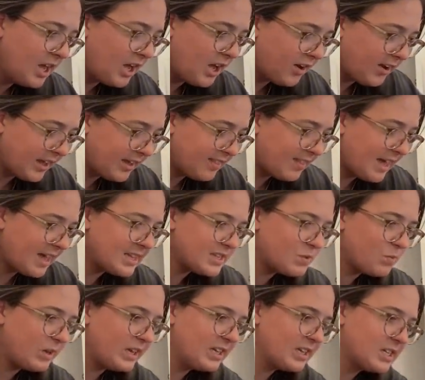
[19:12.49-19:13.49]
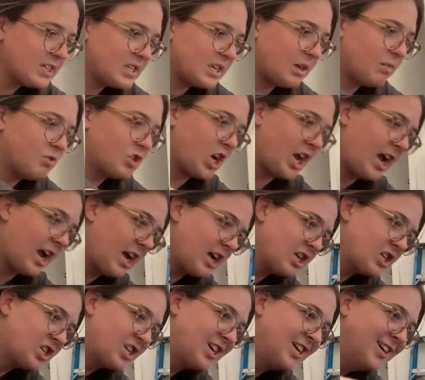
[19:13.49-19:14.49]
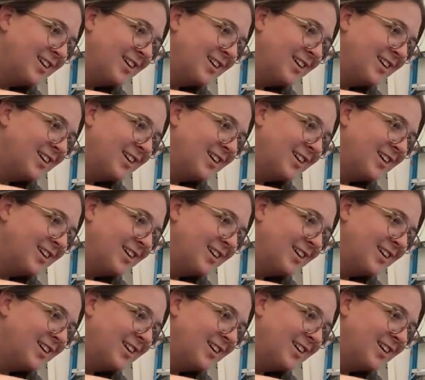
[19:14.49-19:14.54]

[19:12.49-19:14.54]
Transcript: Okay, that's Wingstop trash.